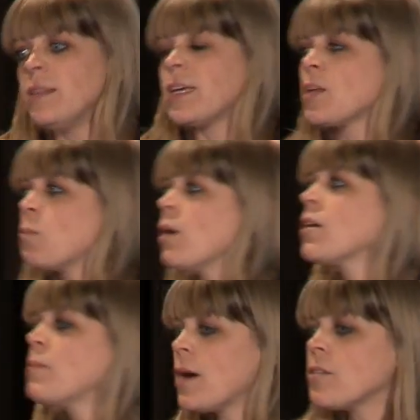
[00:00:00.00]
They could
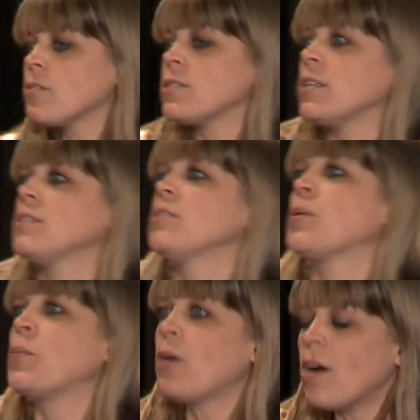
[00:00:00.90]
welcome others into
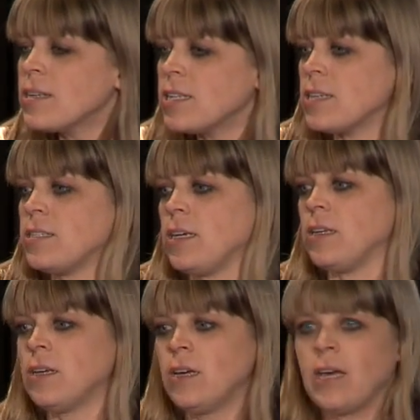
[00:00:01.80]
their
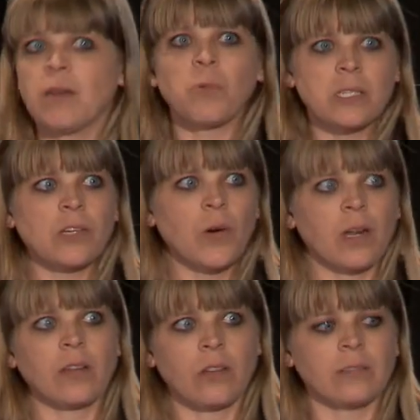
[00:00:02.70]
processing and what's going
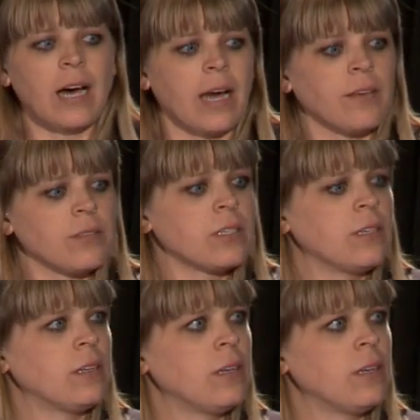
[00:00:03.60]
on in their lives.